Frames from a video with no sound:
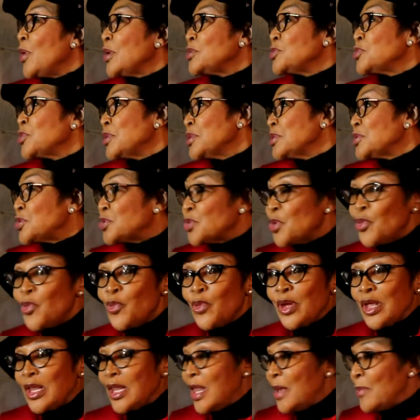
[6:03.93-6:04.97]
We are doing so
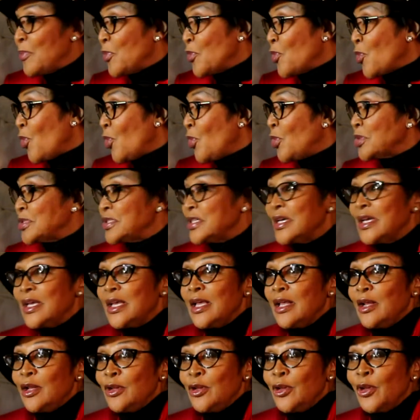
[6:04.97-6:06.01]
well abroad,
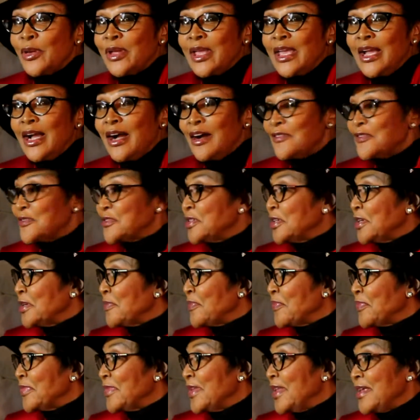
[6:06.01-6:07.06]
looking
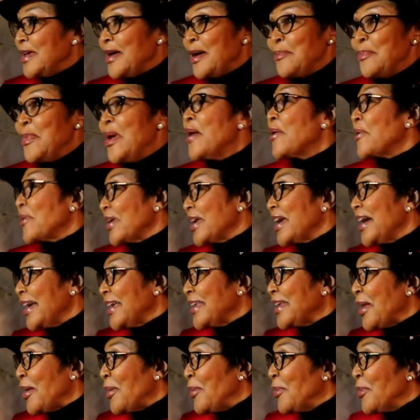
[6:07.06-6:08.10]
after America
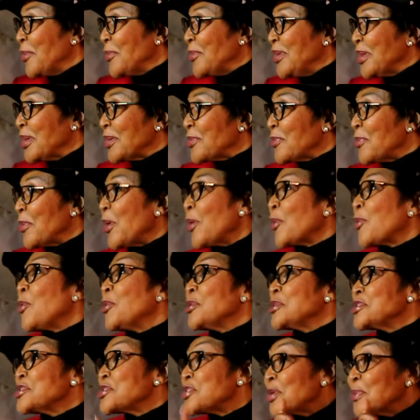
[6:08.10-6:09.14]
in our own little way, or
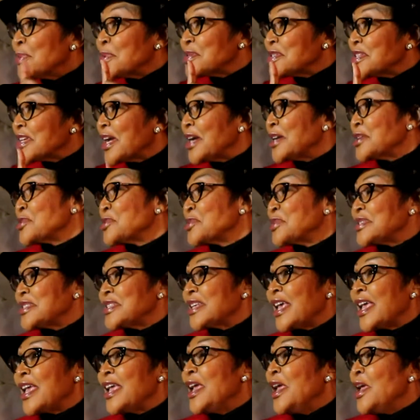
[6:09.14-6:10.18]
contributing, I should
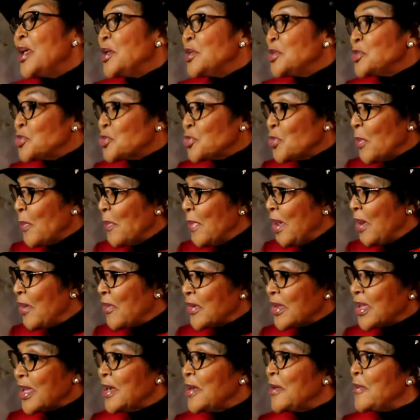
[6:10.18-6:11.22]
say, to
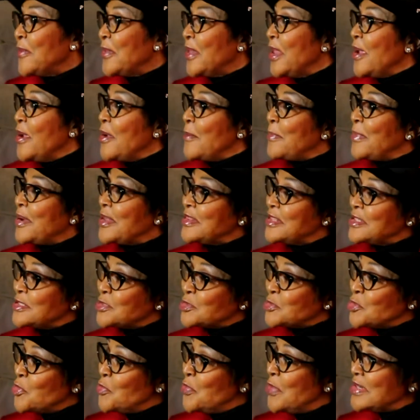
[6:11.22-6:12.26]
America. But
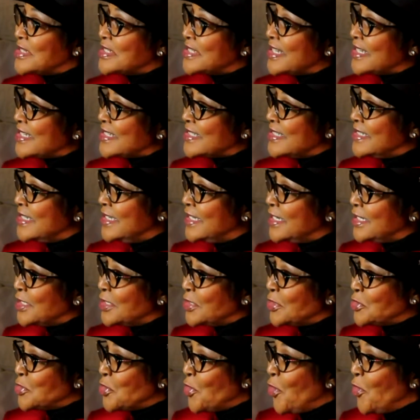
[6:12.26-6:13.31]
there's so much that's
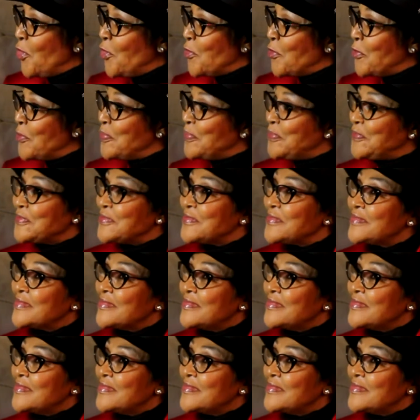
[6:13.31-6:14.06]
needed at home